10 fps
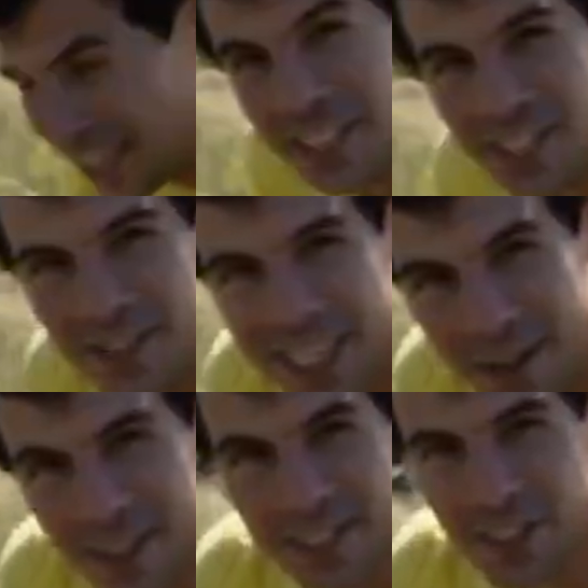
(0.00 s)
So as
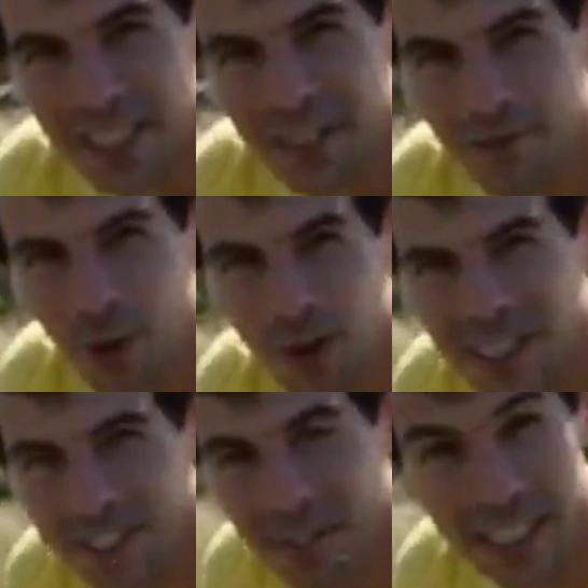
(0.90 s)
I was looking
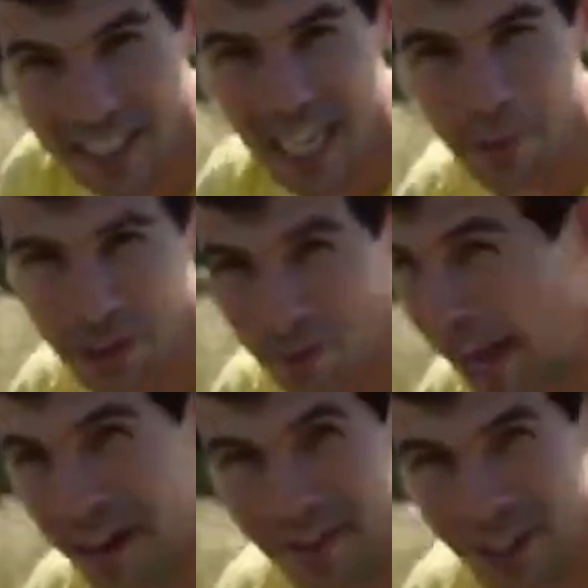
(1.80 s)
for different examples of
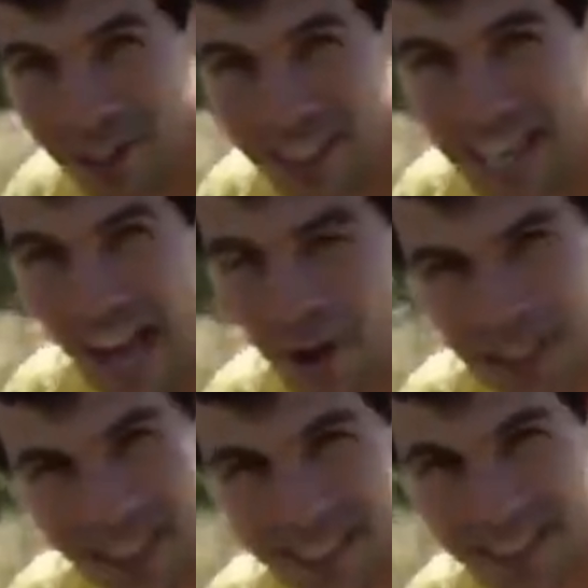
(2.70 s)
biodiversity out
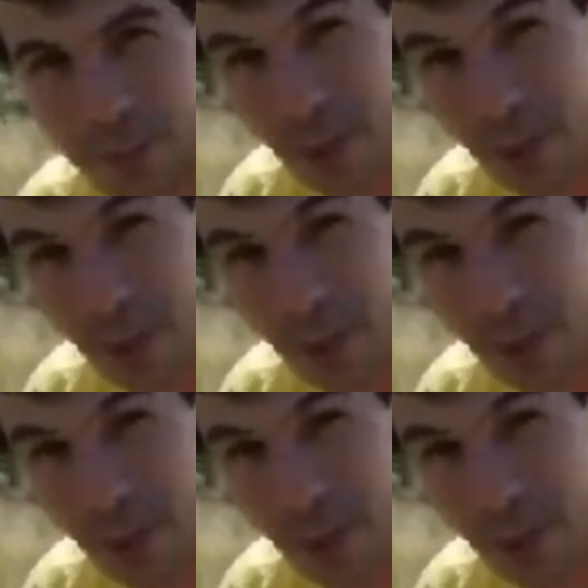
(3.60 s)
in this